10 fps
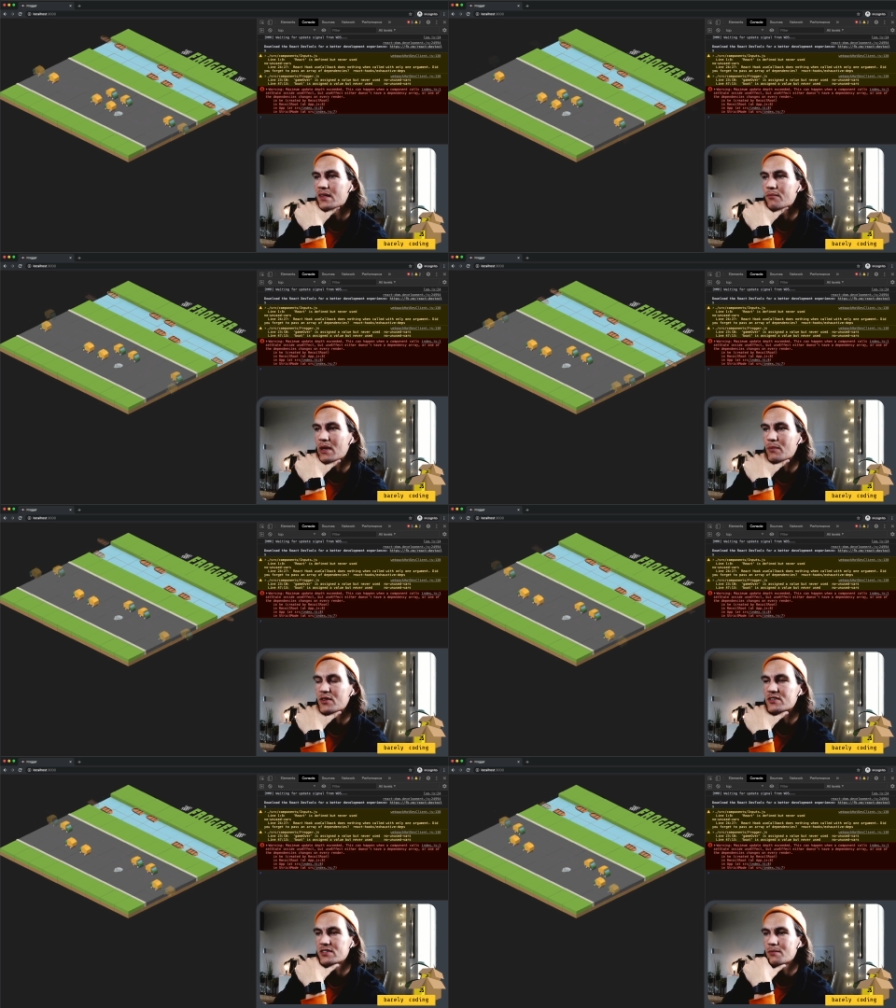maybe
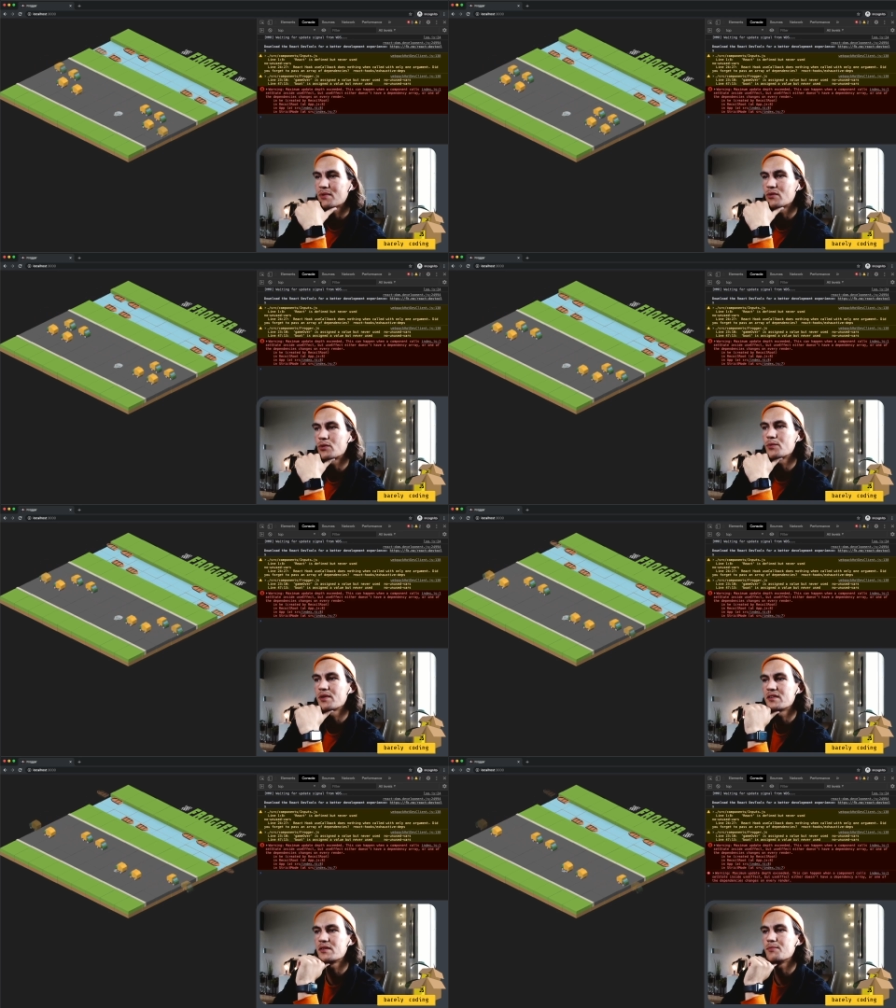there's something wrong with
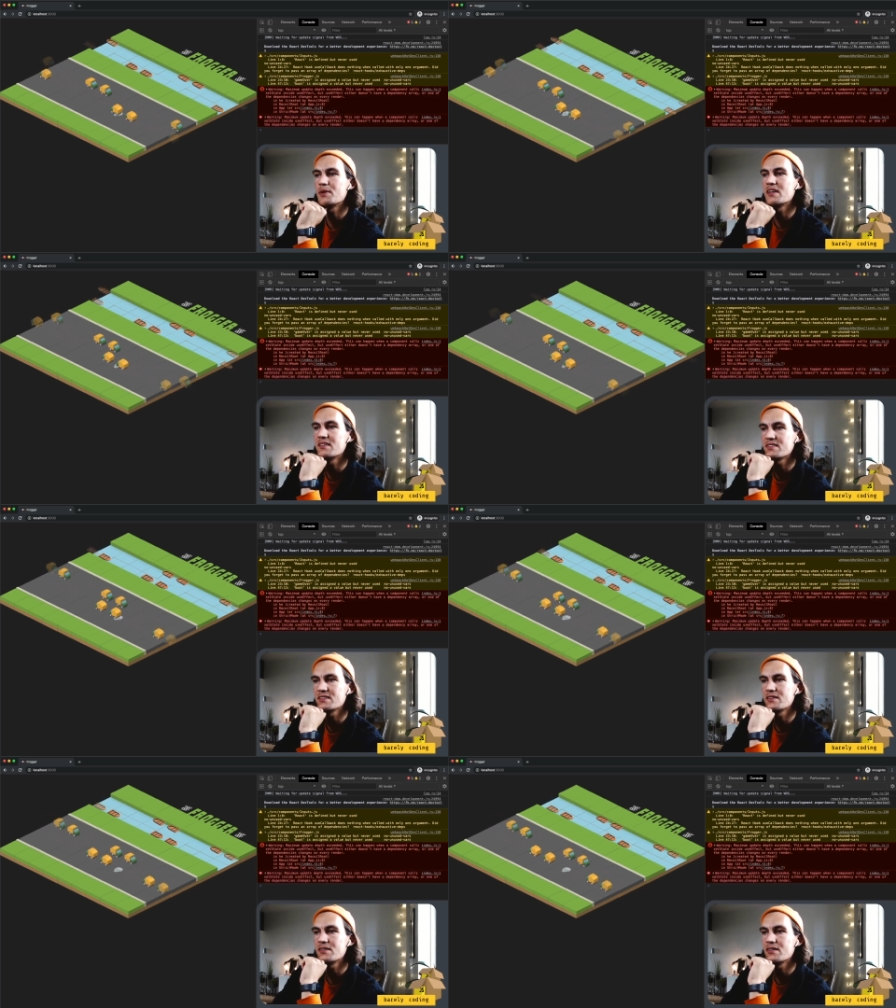the
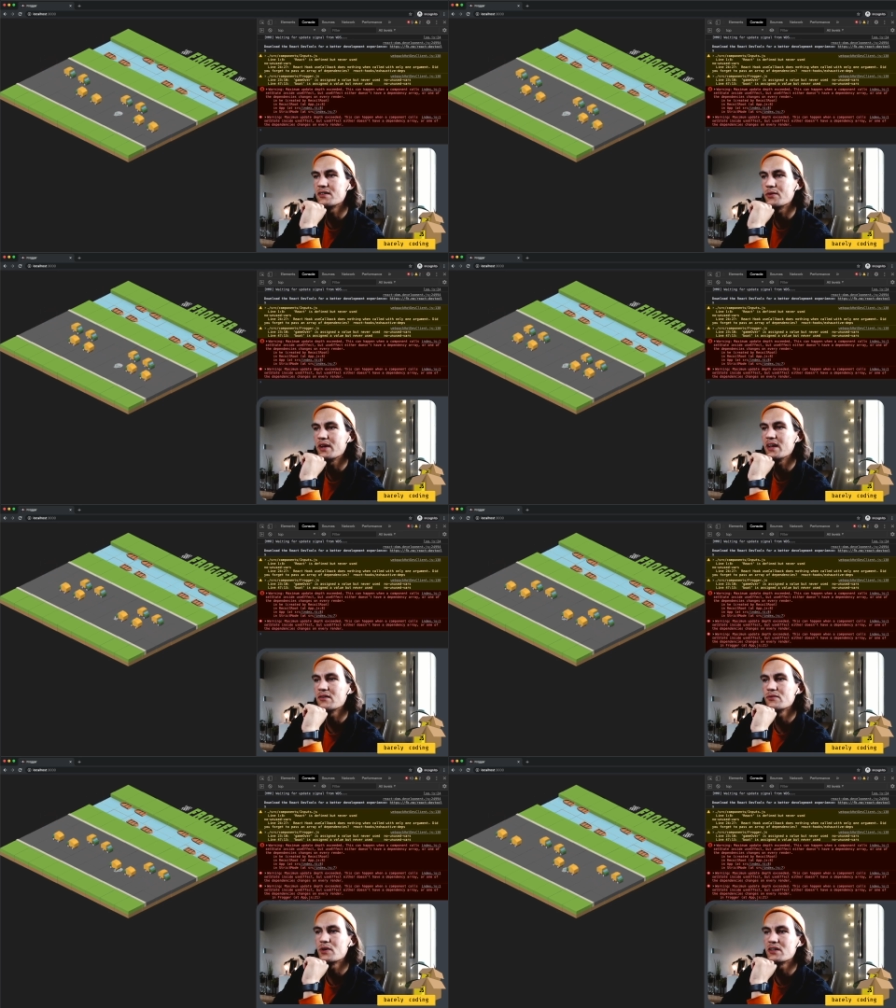dependency array
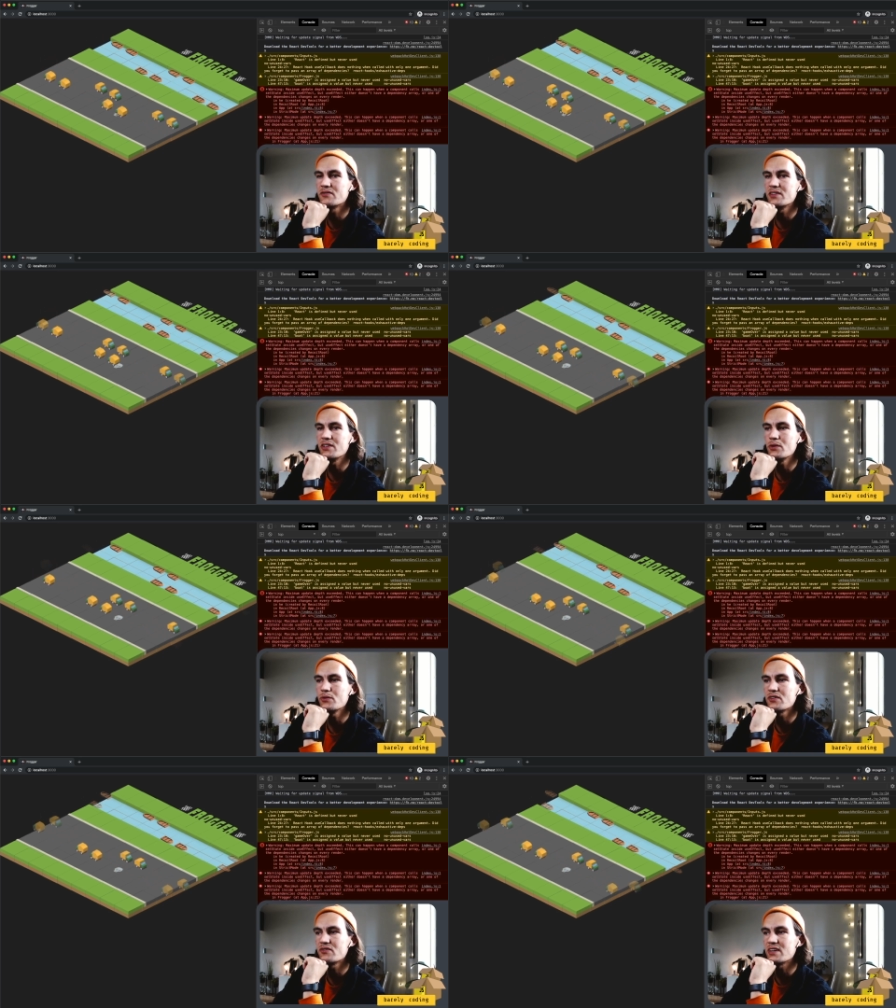on one of the
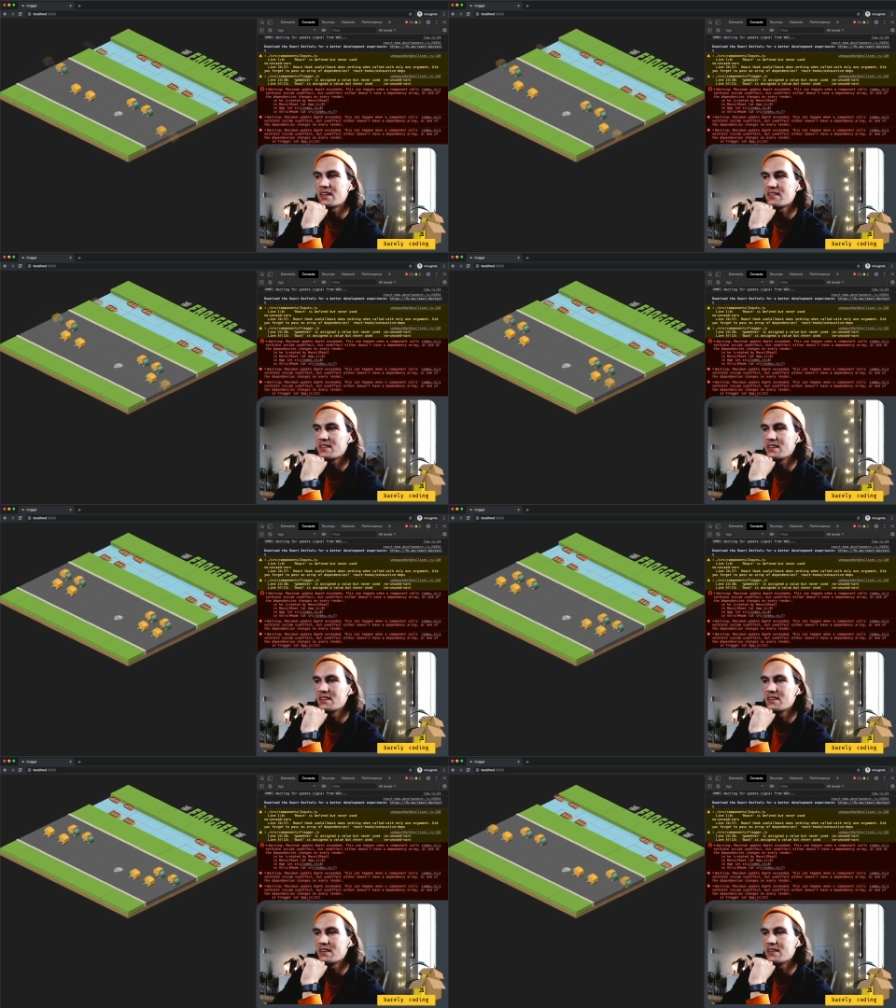use effects in
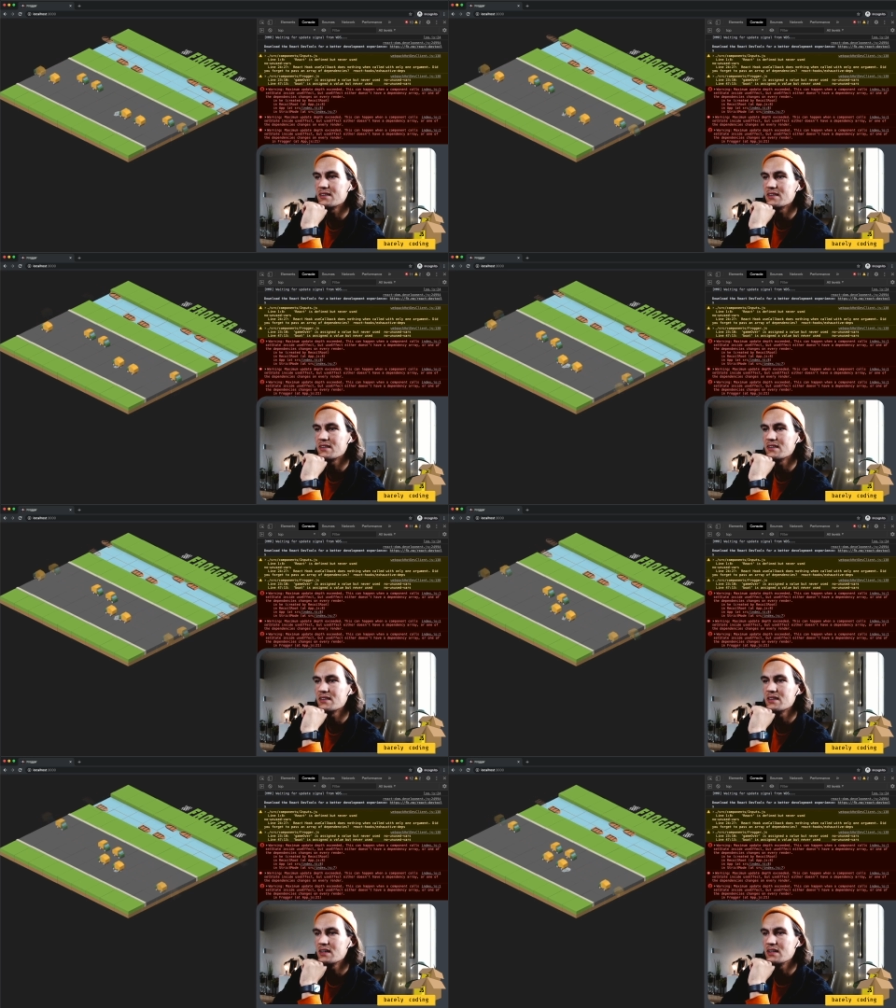the
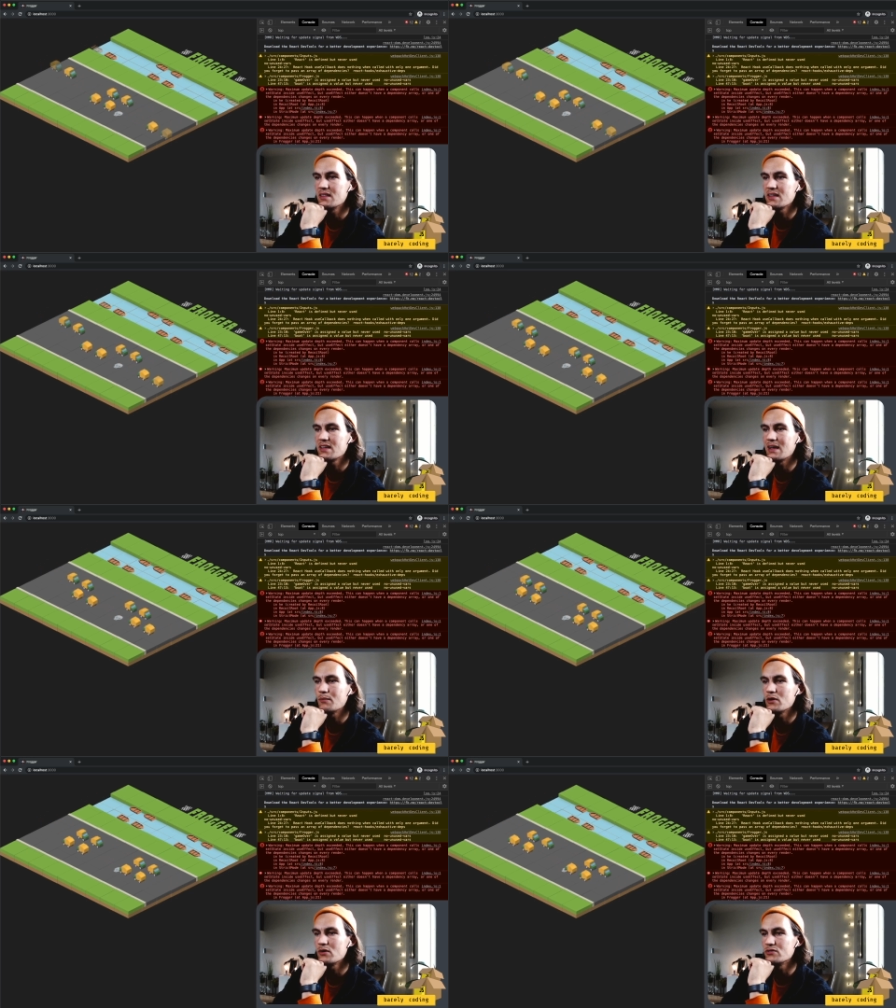game
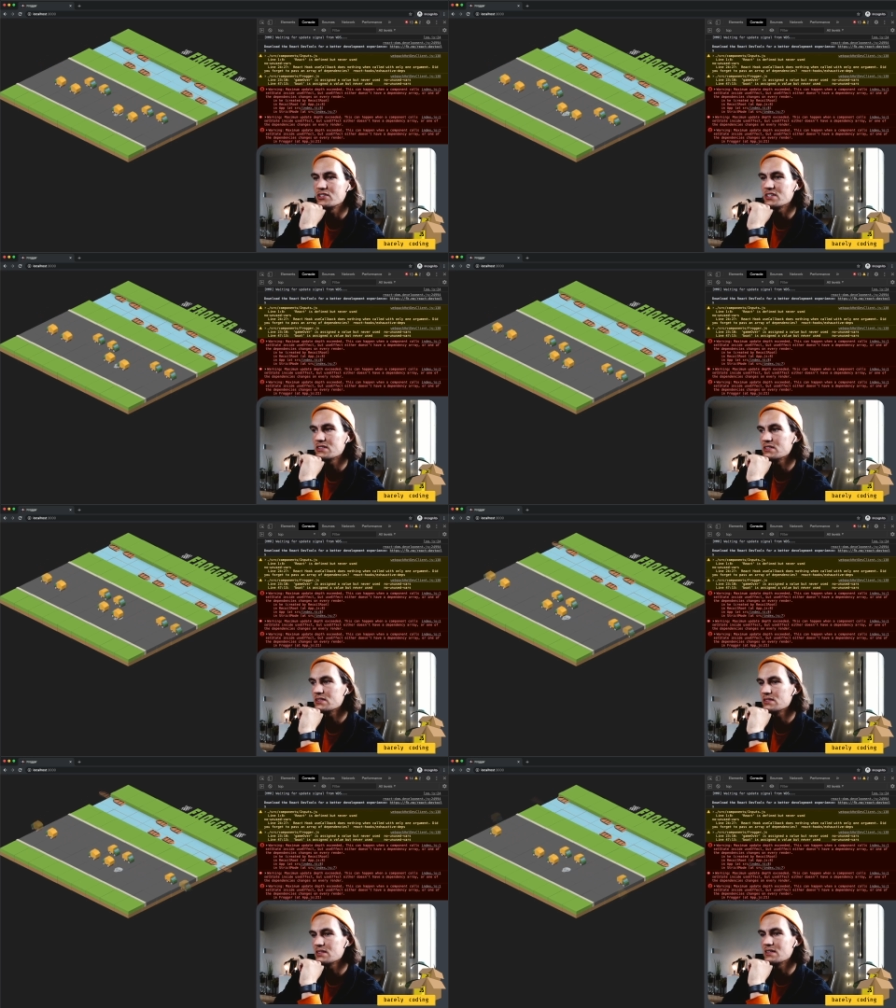logic.
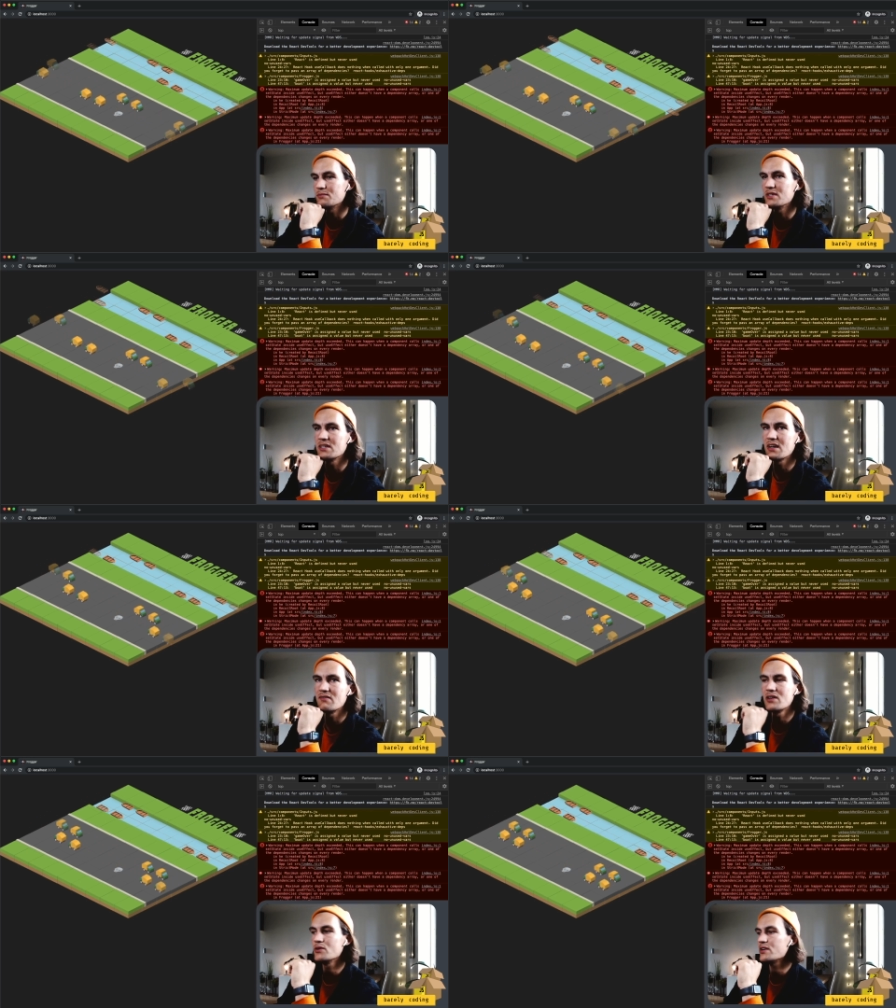Let me have a
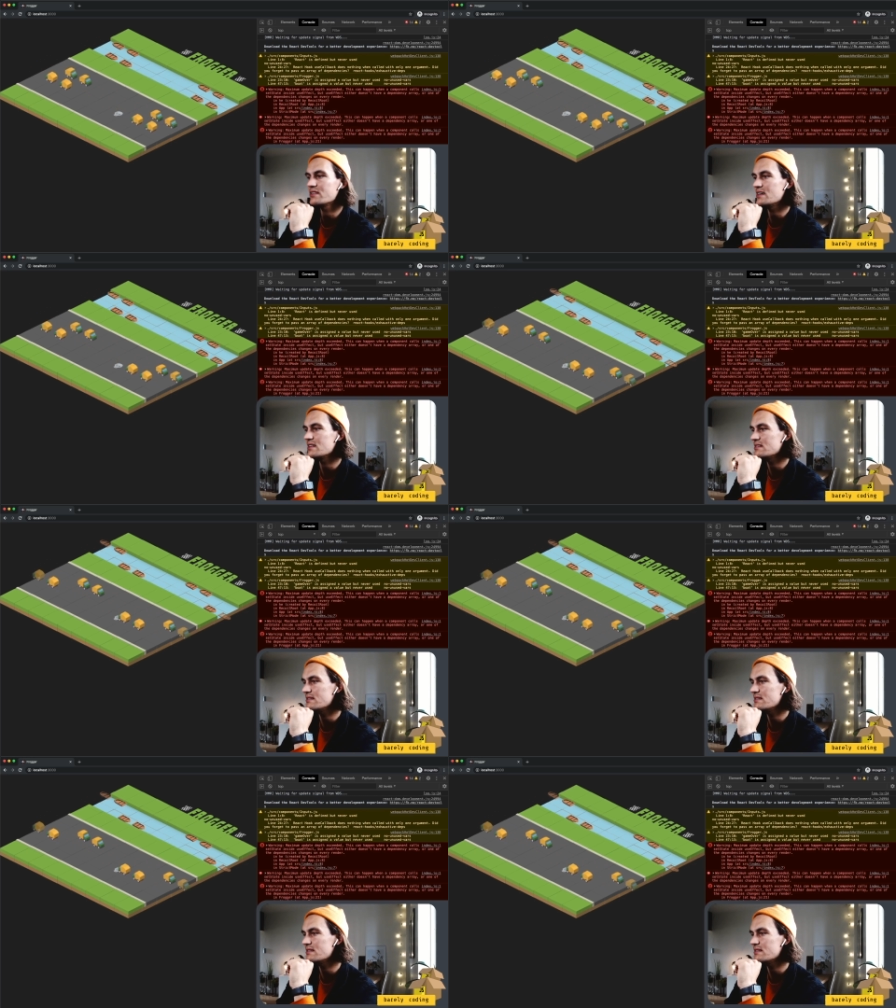look at that.